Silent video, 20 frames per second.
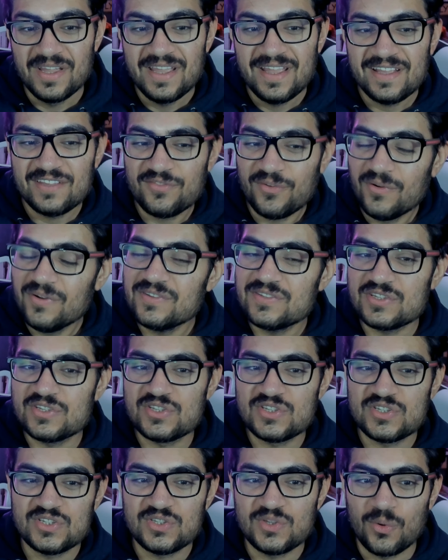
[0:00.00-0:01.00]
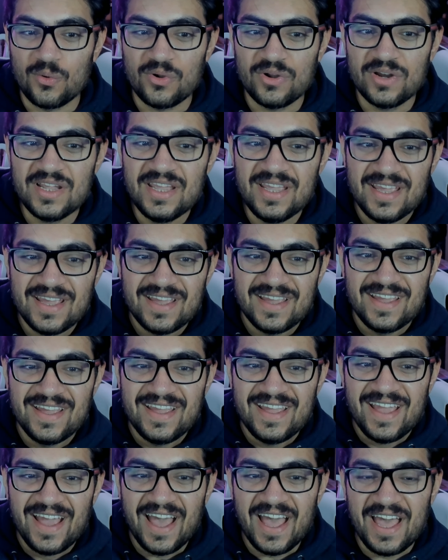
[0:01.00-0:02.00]
As far as the story,
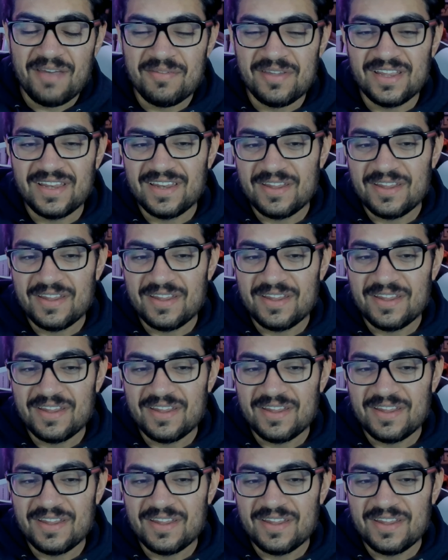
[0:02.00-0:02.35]
I mean,